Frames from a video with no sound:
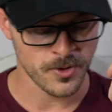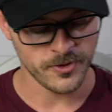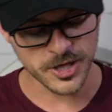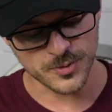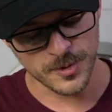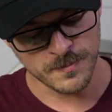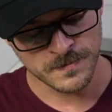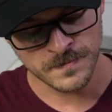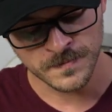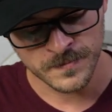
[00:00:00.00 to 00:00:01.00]
This one
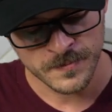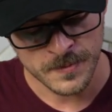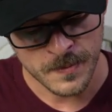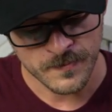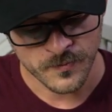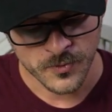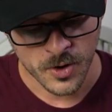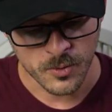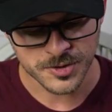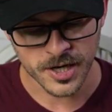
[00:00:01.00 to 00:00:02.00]

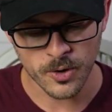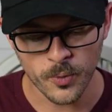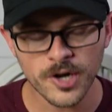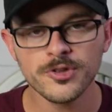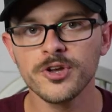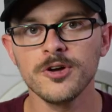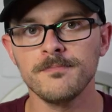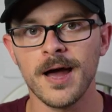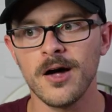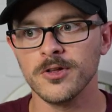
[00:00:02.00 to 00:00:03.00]
was like a weirdly
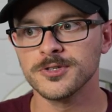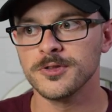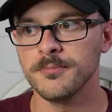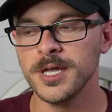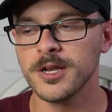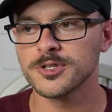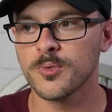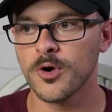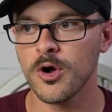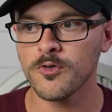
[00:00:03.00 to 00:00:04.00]
good balance. The peanuts
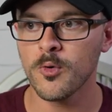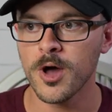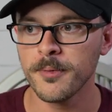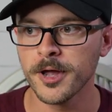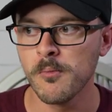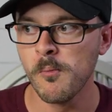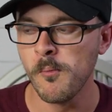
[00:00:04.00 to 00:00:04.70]
weren't overwhelming.